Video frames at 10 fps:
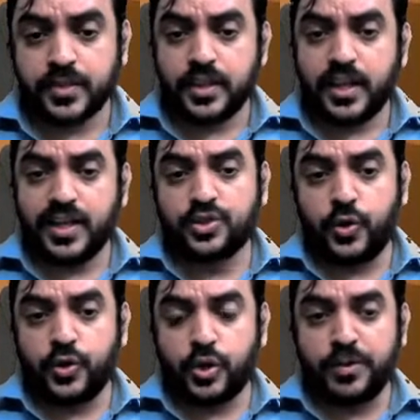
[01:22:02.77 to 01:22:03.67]
It's
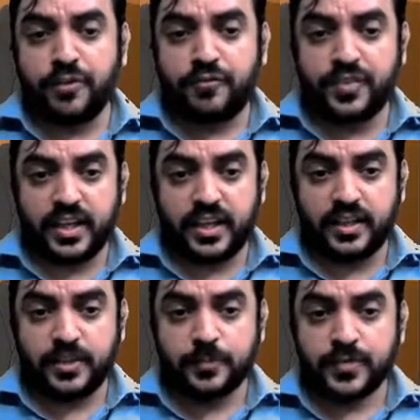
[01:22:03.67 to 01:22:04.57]
going to be
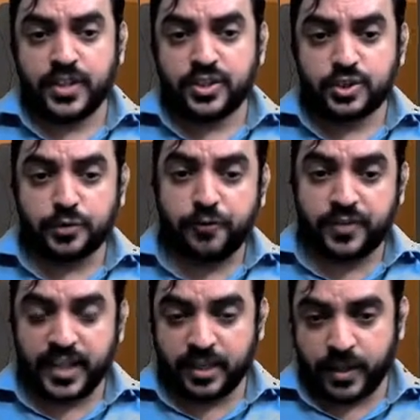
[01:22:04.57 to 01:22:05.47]
15. So
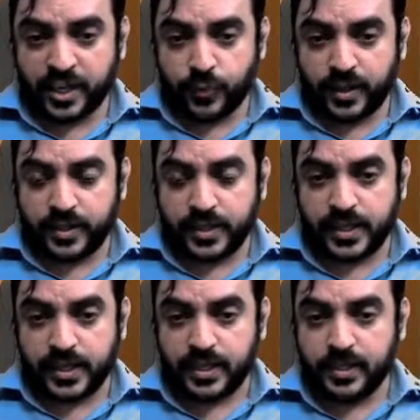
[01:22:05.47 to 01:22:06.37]
15 by 20,
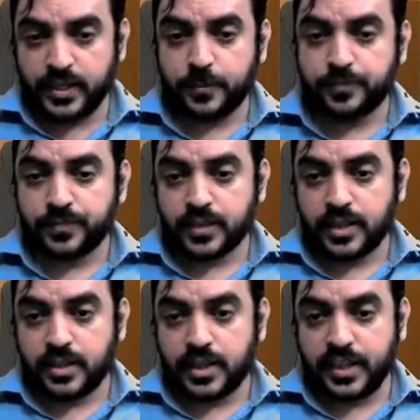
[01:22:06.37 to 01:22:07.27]

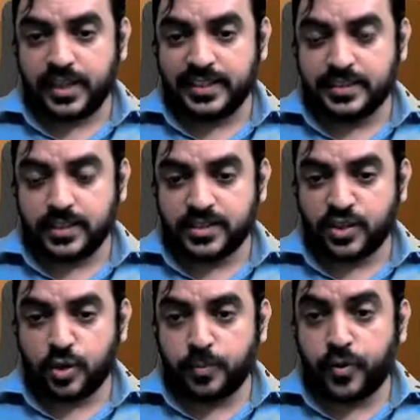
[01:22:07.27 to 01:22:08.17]
that is
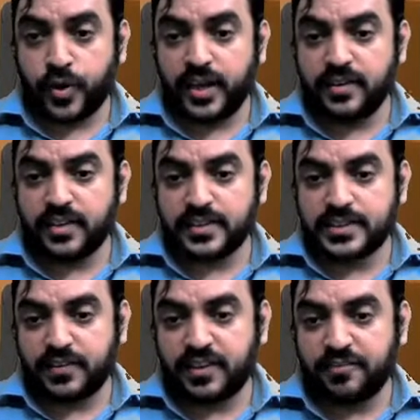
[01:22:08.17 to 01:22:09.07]

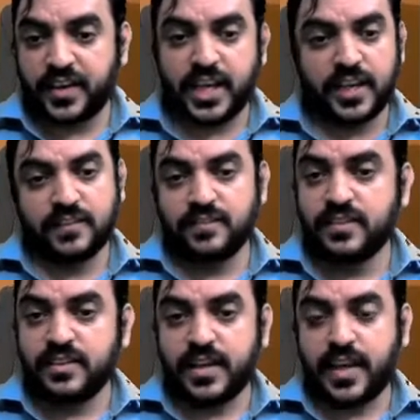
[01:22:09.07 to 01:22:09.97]
0.75.
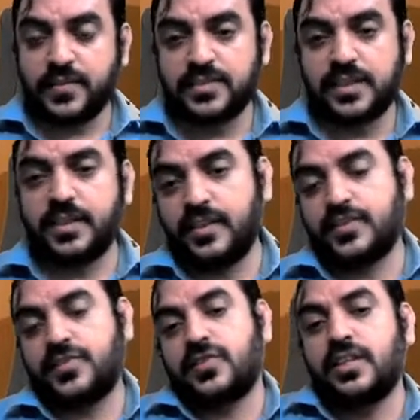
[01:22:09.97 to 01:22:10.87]
Answer
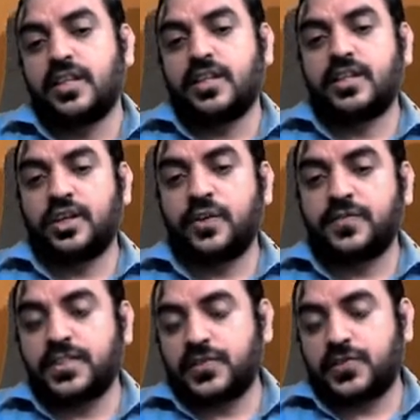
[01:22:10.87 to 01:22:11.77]
is none of
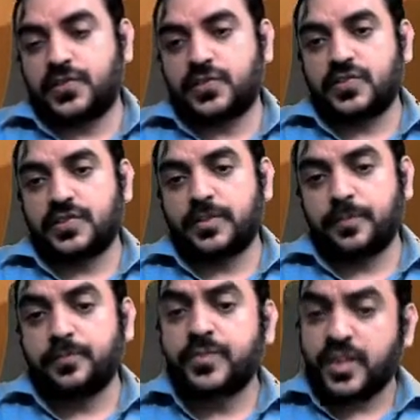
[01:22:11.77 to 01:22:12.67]
this.
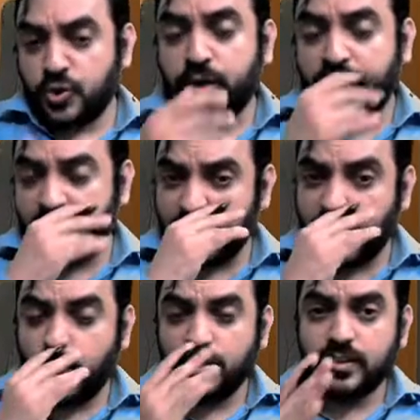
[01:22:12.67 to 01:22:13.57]
You take it
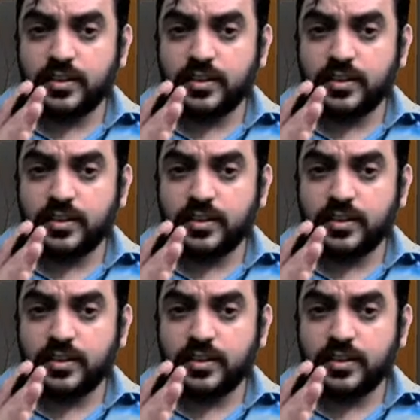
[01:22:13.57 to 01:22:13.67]
down.